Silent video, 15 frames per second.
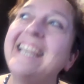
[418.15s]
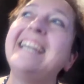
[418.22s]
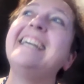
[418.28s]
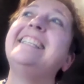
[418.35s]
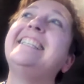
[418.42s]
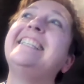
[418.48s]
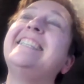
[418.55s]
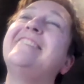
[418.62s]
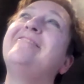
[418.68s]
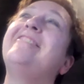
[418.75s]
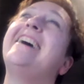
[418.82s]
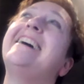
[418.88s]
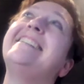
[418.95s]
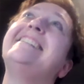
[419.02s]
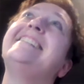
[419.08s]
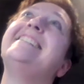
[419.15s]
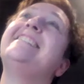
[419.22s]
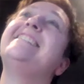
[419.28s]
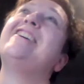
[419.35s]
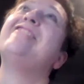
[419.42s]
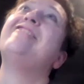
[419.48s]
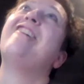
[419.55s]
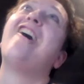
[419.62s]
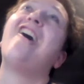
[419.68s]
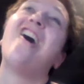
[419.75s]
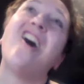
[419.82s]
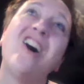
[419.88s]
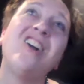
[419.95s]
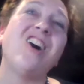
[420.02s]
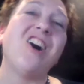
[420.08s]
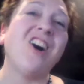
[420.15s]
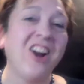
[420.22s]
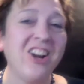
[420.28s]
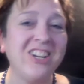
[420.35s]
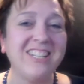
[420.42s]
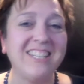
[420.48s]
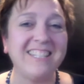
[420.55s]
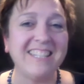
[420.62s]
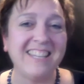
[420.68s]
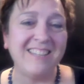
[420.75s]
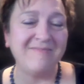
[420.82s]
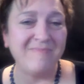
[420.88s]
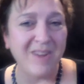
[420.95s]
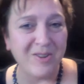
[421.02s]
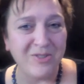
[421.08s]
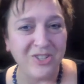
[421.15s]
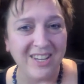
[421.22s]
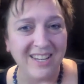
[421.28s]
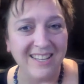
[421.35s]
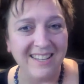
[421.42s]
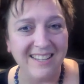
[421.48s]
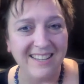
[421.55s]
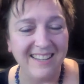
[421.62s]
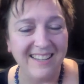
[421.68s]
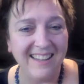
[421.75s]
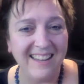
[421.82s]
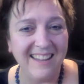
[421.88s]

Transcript: It's the presence of all art in motion.